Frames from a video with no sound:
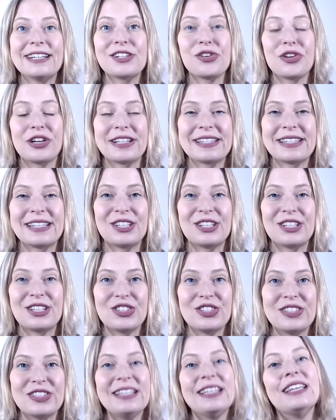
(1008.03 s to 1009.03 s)
interesting
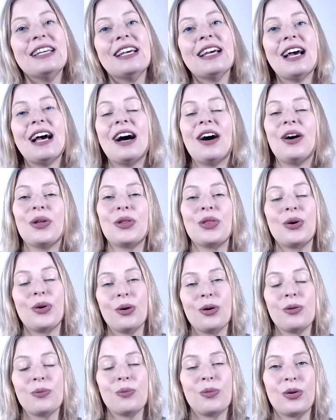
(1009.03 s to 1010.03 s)
to see how the
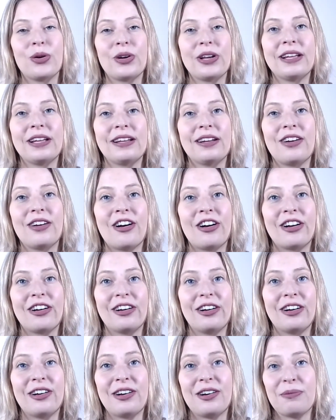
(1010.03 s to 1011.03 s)
onboarding
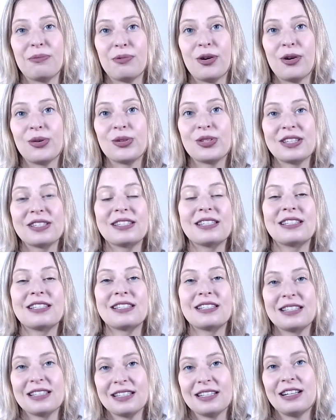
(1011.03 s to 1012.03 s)

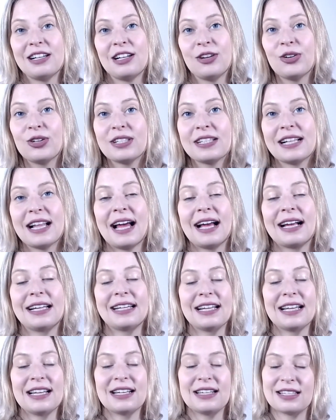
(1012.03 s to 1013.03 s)
processes looks
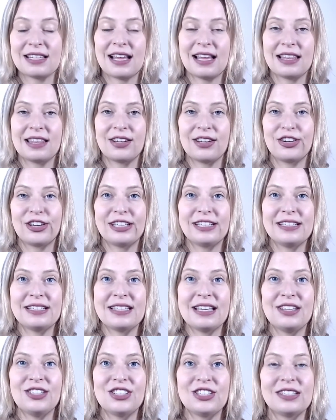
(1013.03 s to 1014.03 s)
like at other
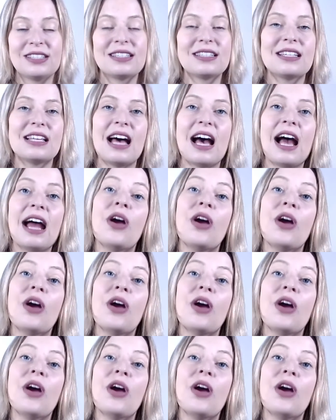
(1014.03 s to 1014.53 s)
organizations.